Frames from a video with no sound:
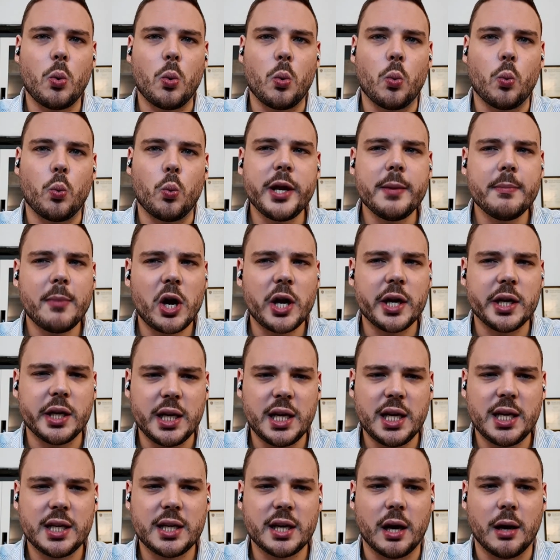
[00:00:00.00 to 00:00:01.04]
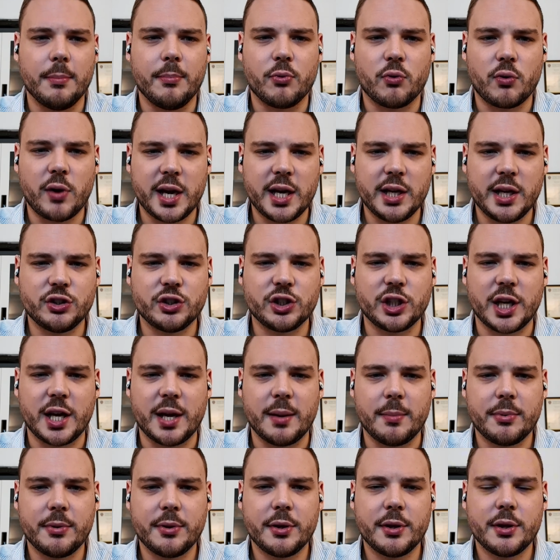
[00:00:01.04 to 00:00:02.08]
we might need a brain chip
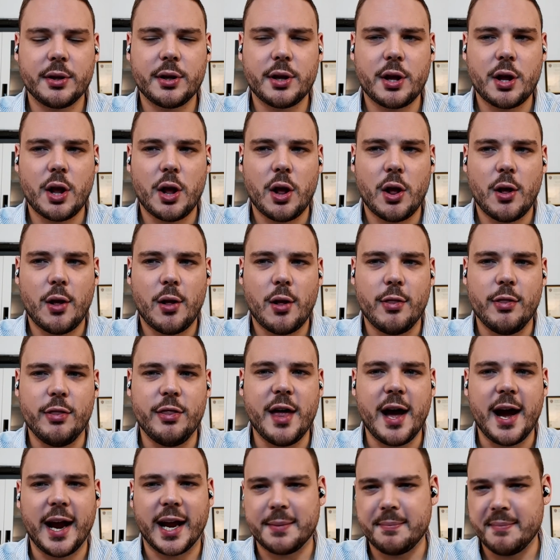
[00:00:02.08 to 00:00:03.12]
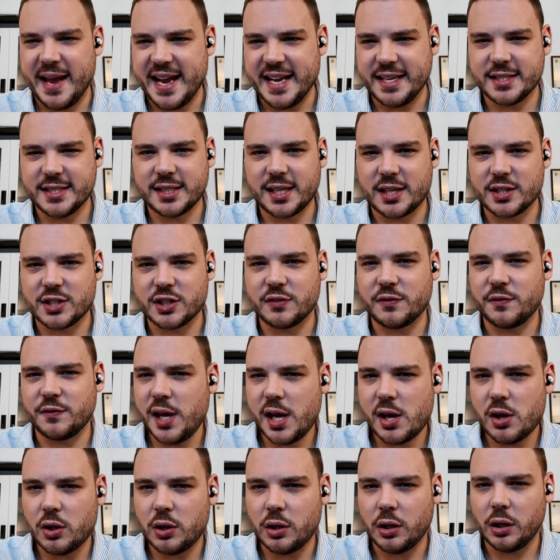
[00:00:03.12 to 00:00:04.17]
that makes us
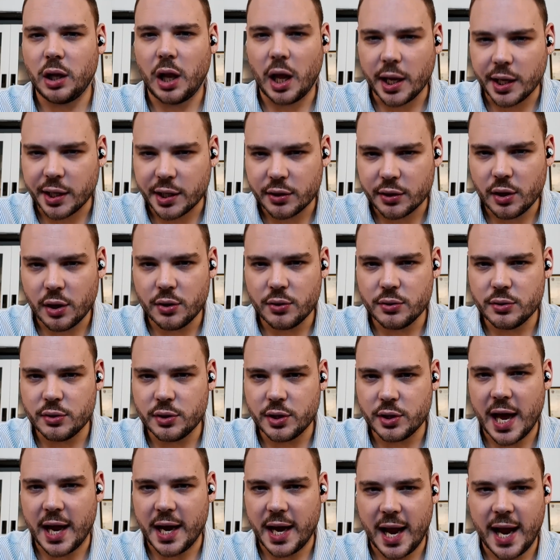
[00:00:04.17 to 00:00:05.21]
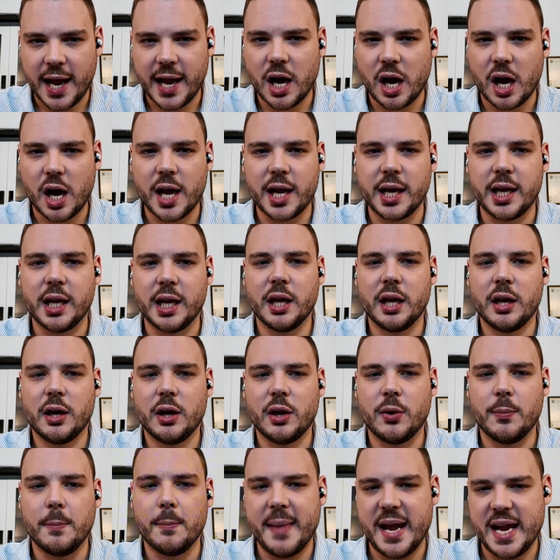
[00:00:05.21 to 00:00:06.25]
feel like though that AI
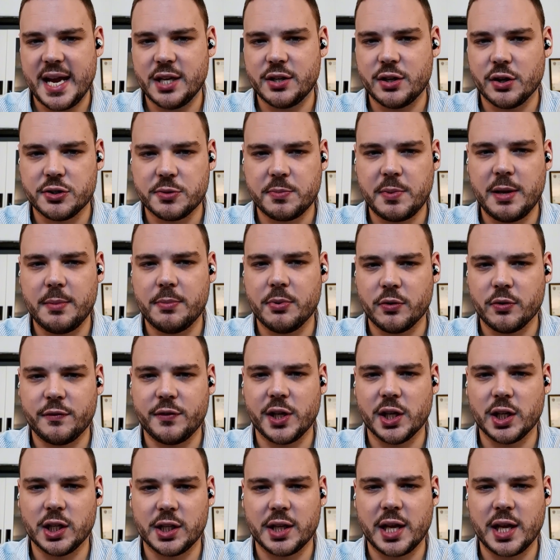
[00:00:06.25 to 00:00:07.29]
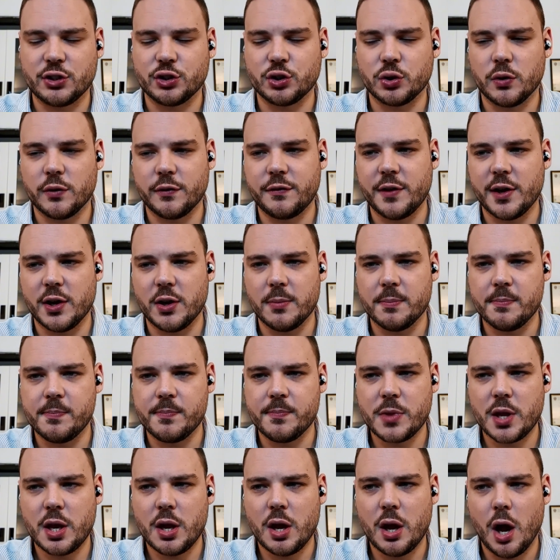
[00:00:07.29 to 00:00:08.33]
made those people feel in that short film.
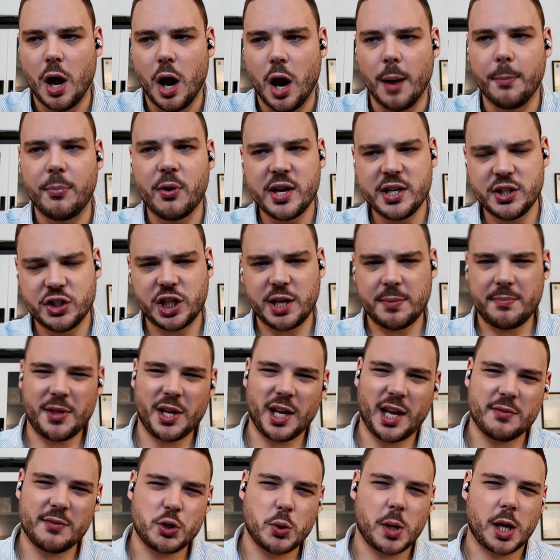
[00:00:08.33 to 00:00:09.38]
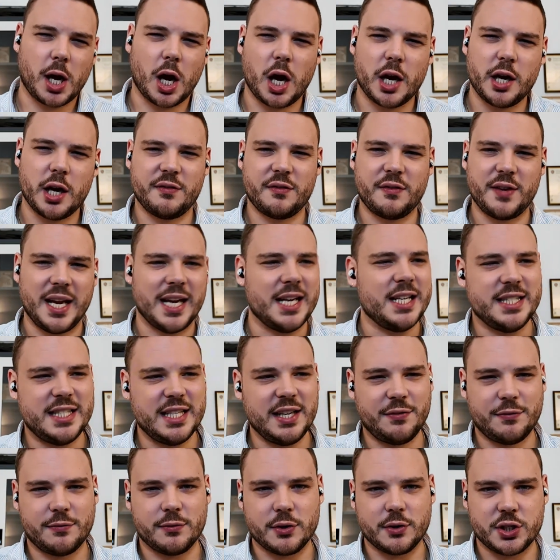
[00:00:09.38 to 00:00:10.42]
A brain chip that gives you a kind of
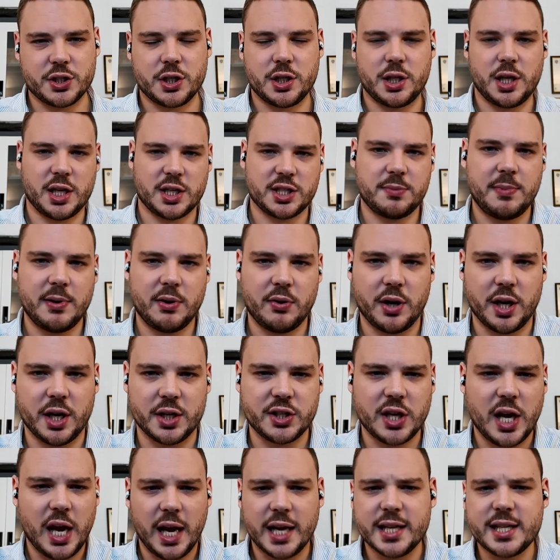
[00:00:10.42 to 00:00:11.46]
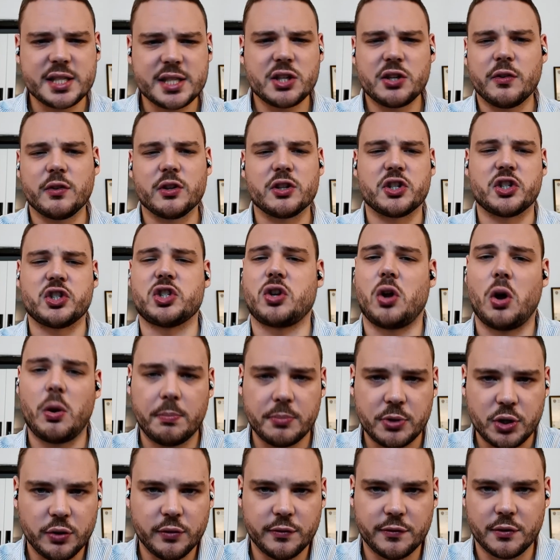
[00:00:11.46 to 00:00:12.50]
indifference to the experience. It doesn't stop
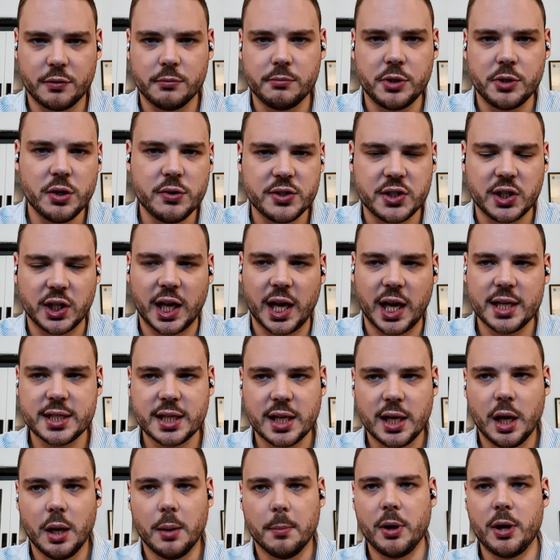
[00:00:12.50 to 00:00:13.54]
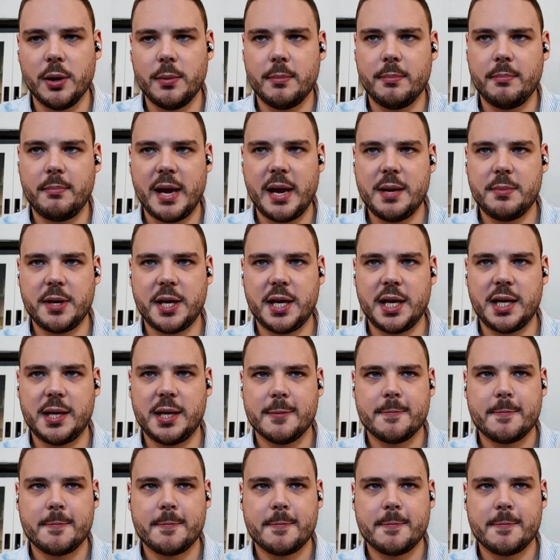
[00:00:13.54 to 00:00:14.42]
you from using it, but maybe